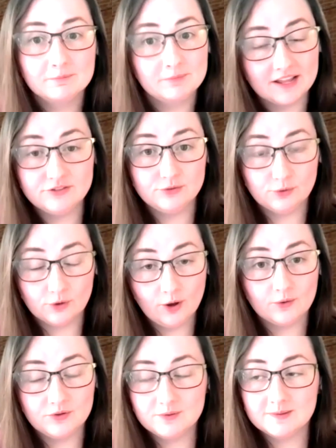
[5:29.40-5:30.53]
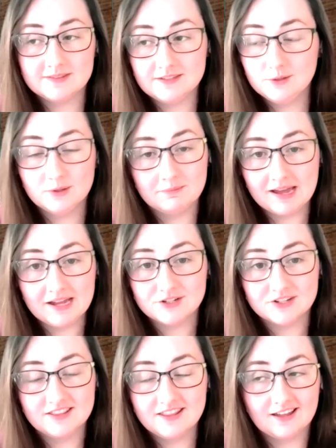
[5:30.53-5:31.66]
But as you grow, you can
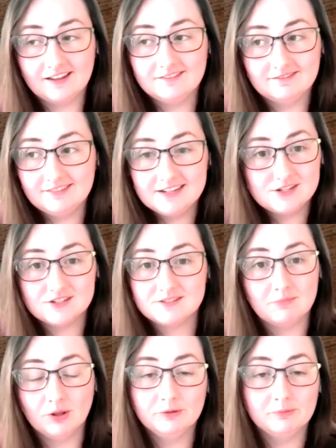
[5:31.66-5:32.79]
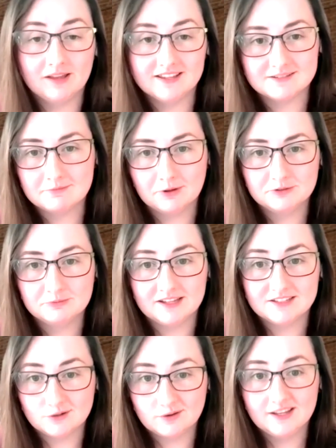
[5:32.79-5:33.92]
imagine that it just multiplies and multiplies.
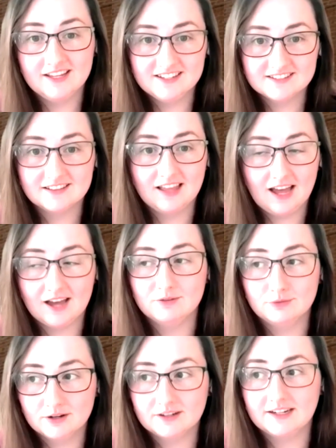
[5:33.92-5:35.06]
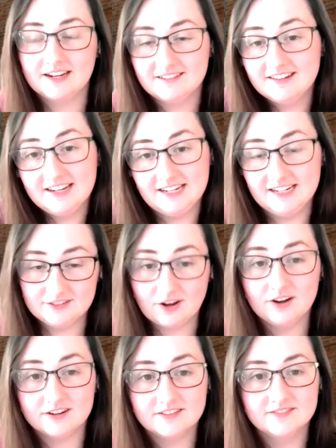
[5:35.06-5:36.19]
So it is a lot of work, and it is hard.